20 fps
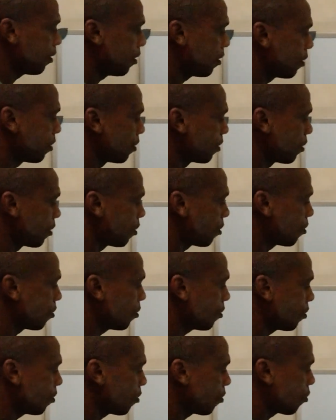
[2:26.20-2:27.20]
It's
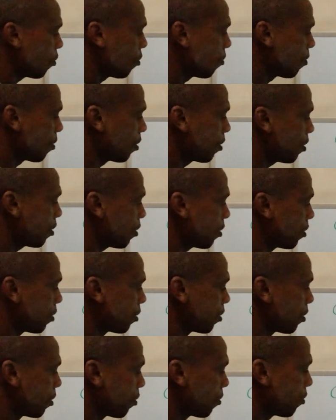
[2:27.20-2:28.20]
0,
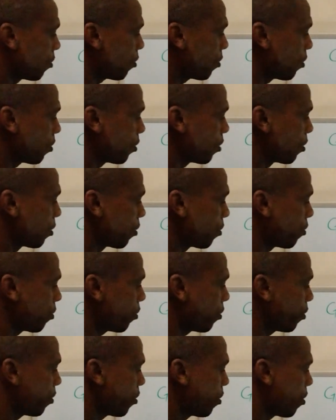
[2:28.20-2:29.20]
0,
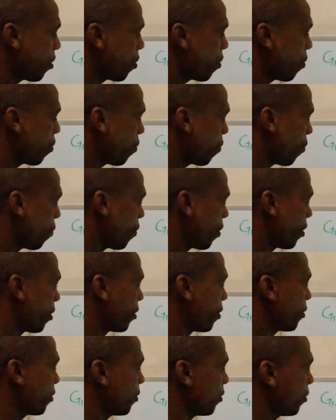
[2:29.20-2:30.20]
0, 1.